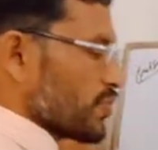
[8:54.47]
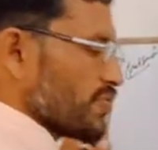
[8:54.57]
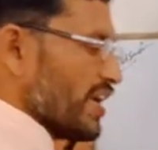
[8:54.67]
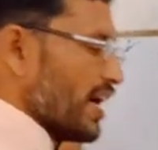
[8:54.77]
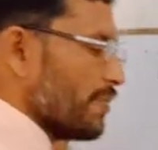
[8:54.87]
we
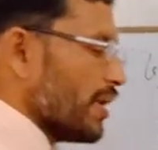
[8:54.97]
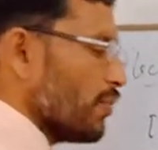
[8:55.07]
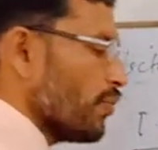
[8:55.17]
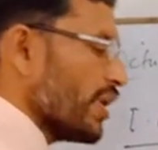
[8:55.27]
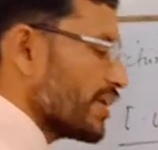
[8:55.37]
have a
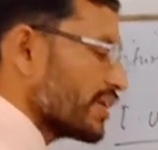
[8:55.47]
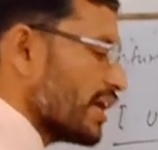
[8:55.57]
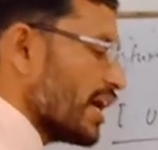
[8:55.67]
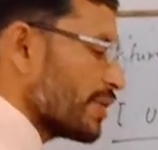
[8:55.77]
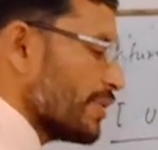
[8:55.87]
1
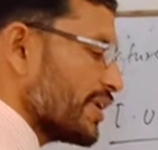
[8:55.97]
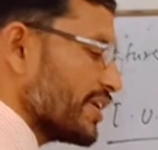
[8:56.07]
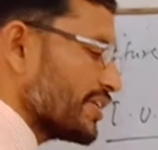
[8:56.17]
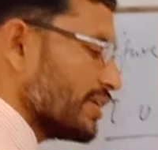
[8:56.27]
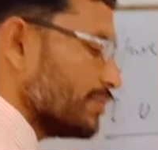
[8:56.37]
carbon
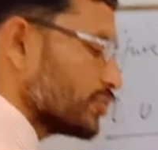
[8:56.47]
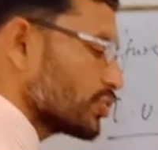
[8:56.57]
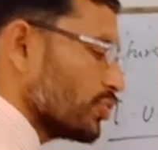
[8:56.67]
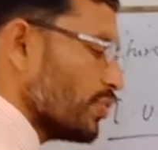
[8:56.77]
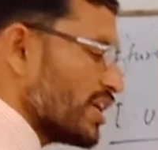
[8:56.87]
atom. So
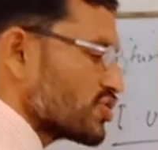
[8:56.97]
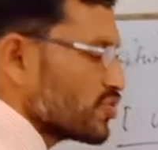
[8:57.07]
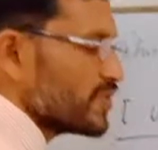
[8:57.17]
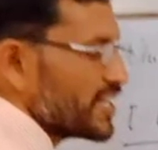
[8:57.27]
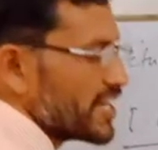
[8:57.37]
what should be
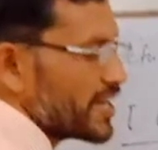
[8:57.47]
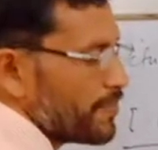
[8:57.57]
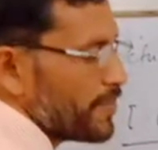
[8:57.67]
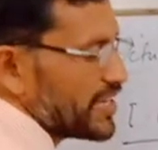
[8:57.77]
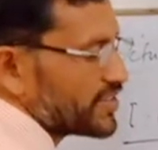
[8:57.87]
the name?
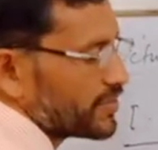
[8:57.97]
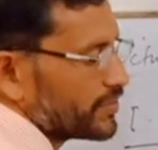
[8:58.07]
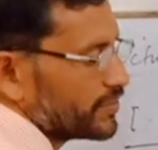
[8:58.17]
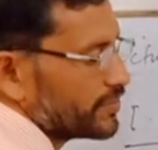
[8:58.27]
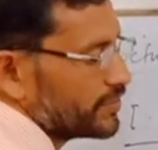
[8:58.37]
Meth,
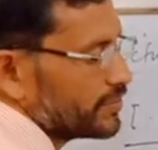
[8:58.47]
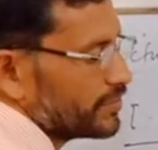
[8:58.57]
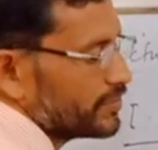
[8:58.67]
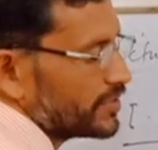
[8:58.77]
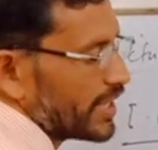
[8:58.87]

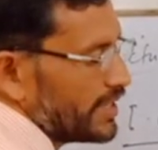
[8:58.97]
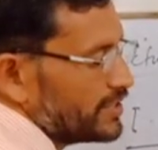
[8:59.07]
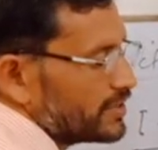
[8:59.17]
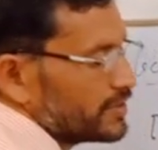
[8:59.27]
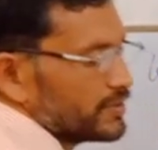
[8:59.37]

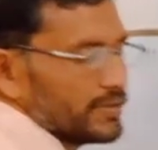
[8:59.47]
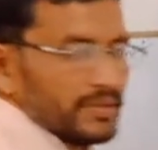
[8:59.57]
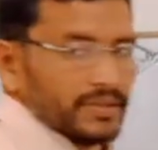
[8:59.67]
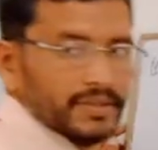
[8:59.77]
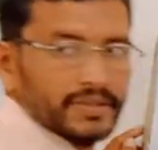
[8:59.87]
right?
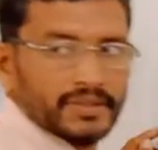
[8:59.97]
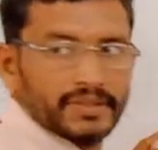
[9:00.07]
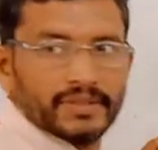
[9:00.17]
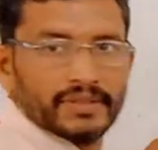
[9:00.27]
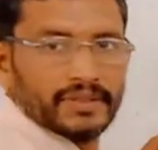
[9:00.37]

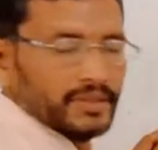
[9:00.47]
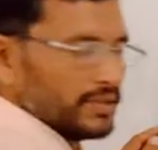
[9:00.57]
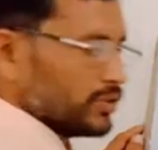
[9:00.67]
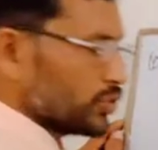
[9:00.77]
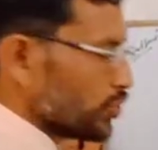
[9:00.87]

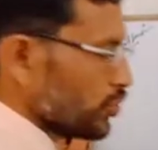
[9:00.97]
2